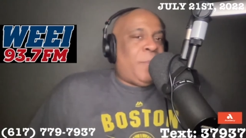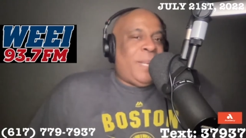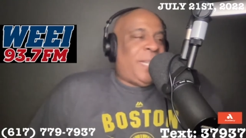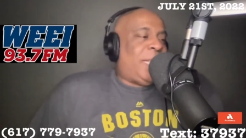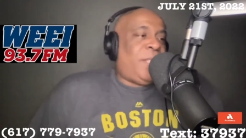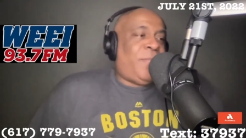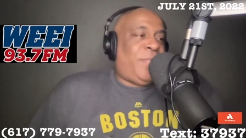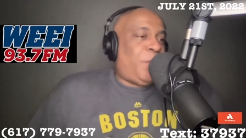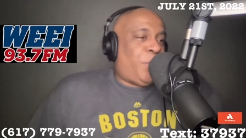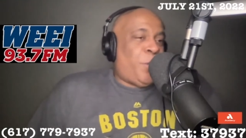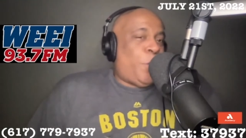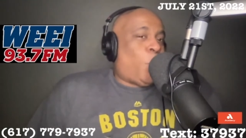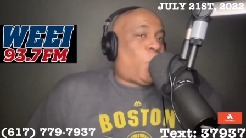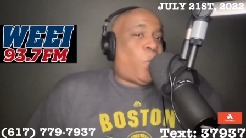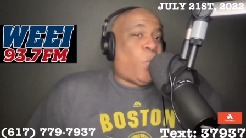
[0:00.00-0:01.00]
because if
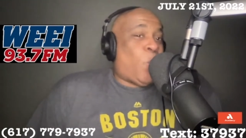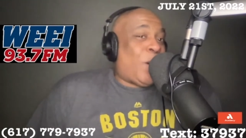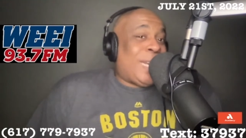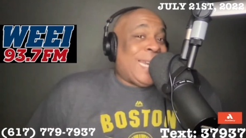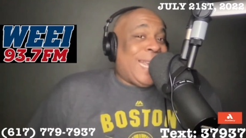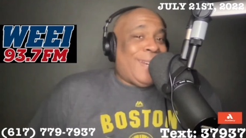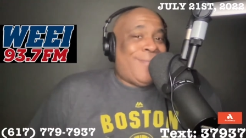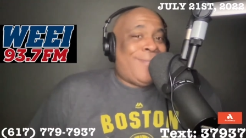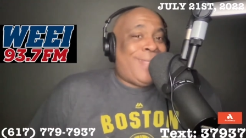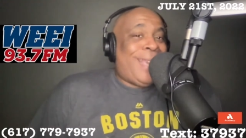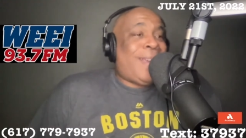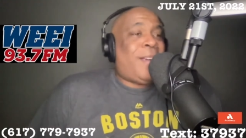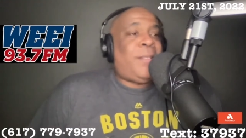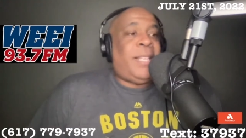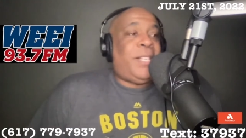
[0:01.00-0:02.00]
there's no coordinator
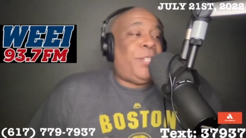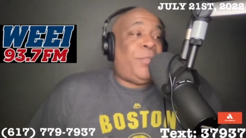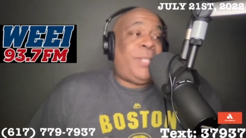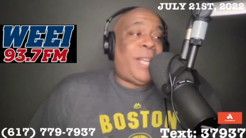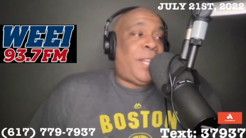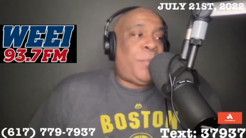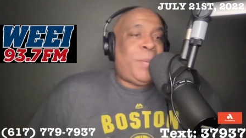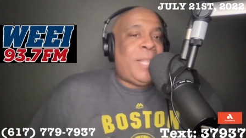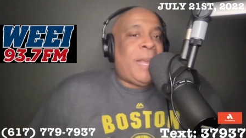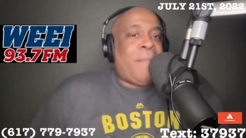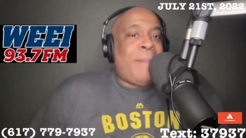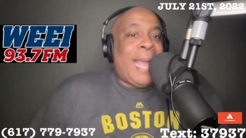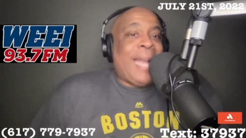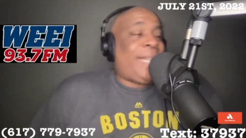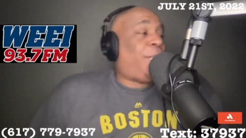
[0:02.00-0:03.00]
there, then you're telling me
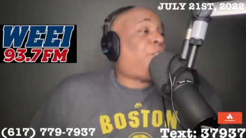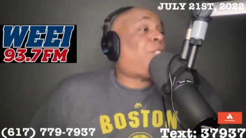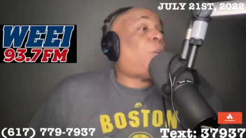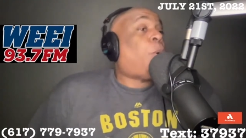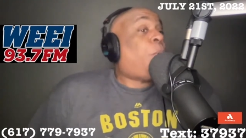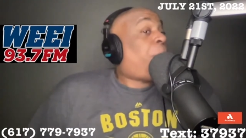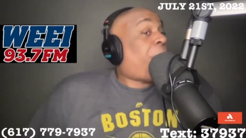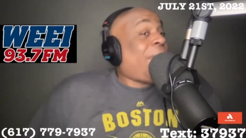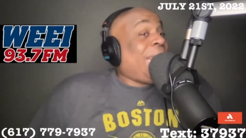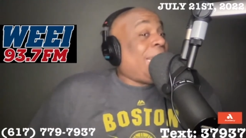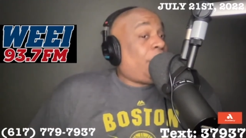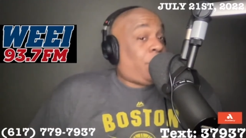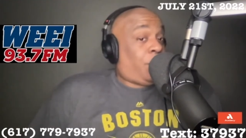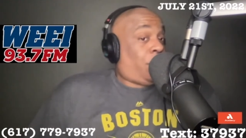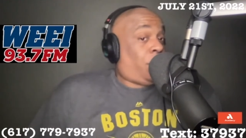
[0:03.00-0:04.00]
that Mac is so
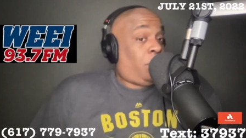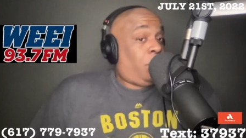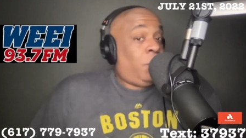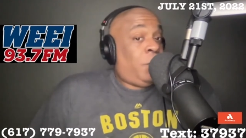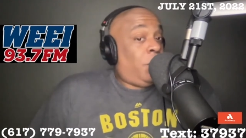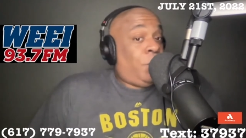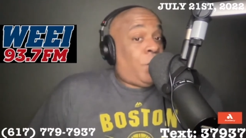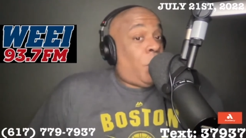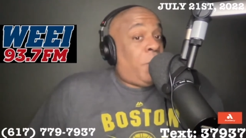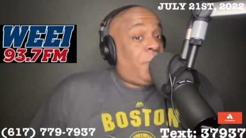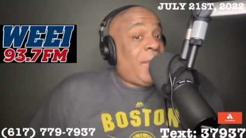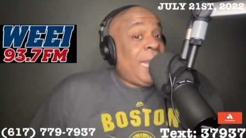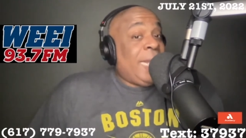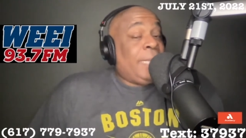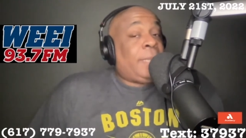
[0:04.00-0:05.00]
advanced
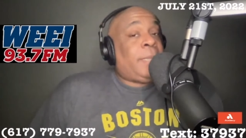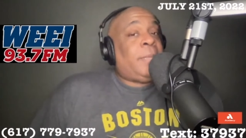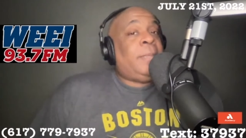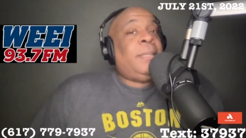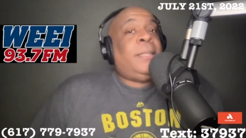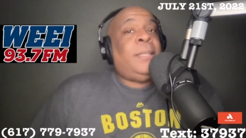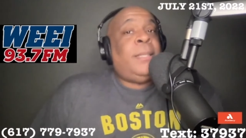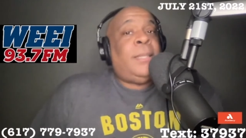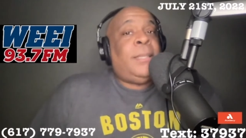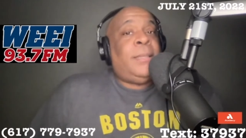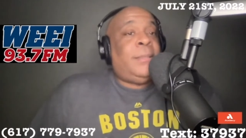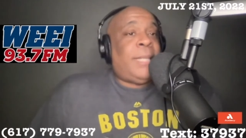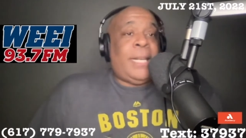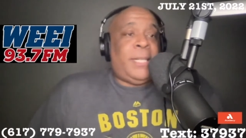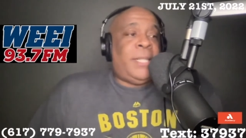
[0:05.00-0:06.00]
that
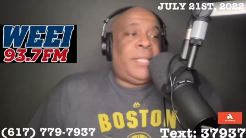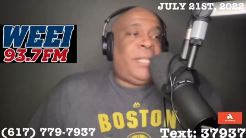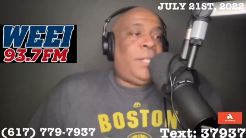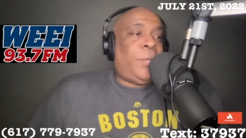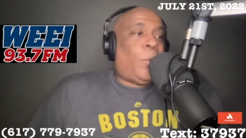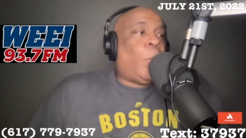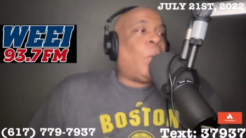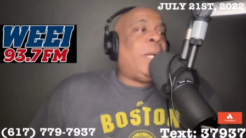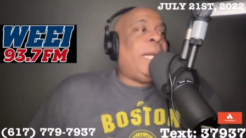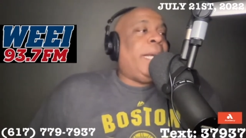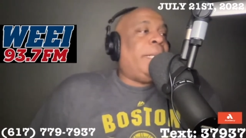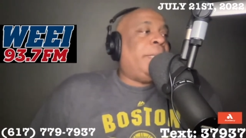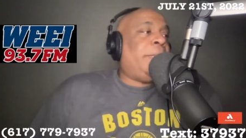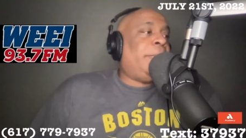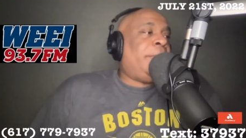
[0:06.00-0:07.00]
he doesn't need a
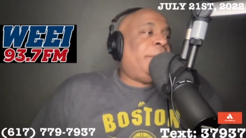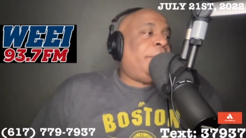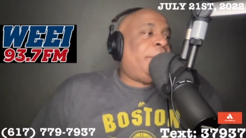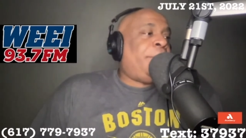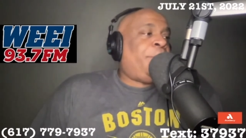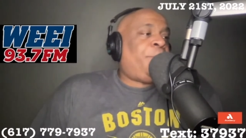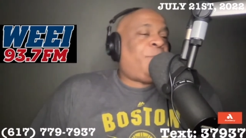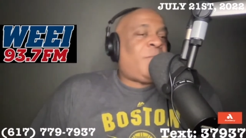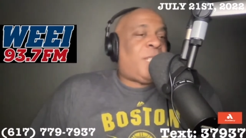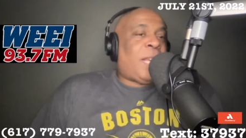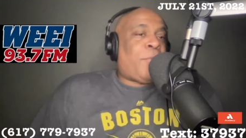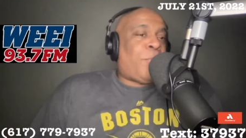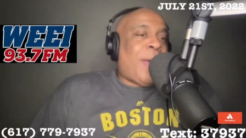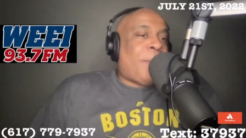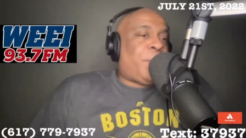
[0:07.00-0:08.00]
coordinator. It's
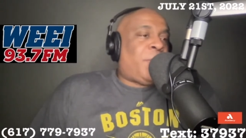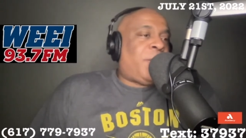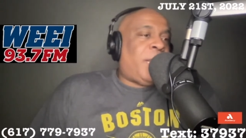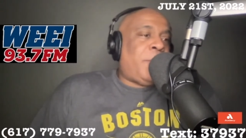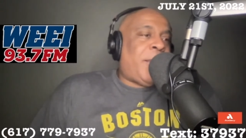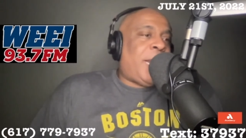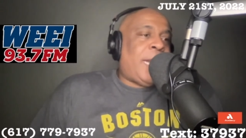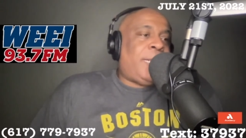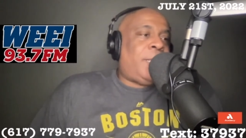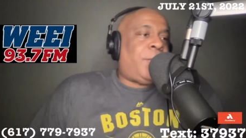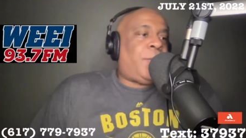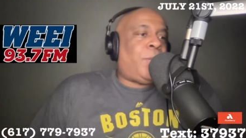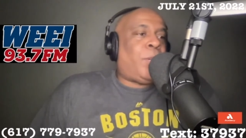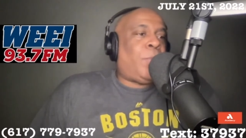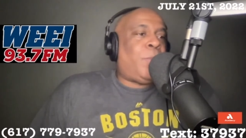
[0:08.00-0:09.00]
like a rapper saying, man, I did
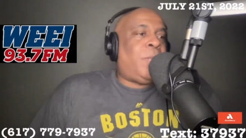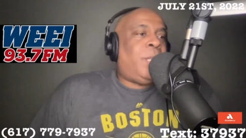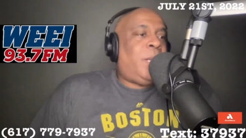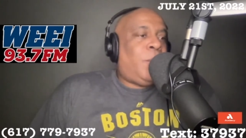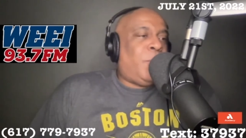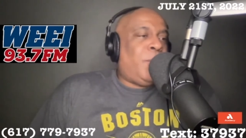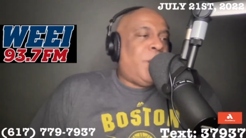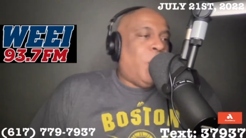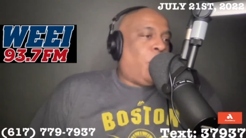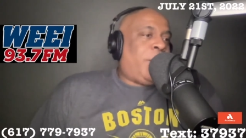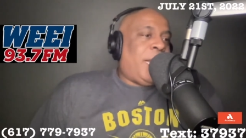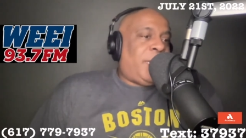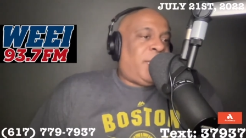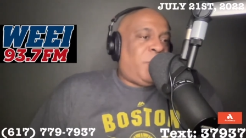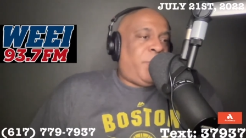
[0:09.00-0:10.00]
a song with no
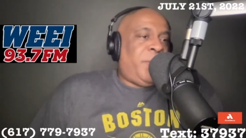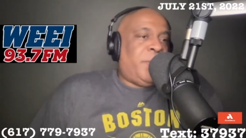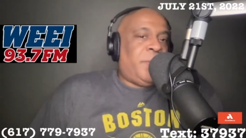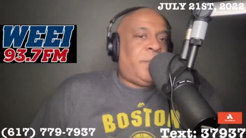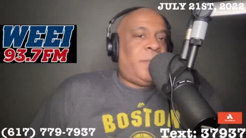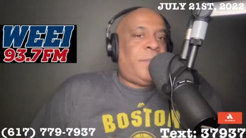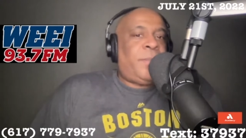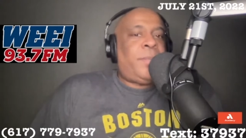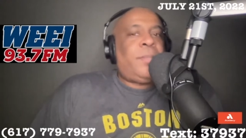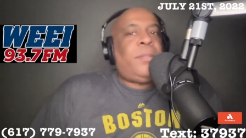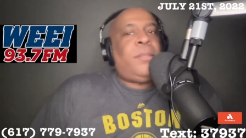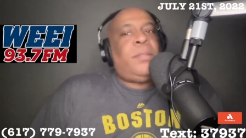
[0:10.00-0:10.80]
guest appearances.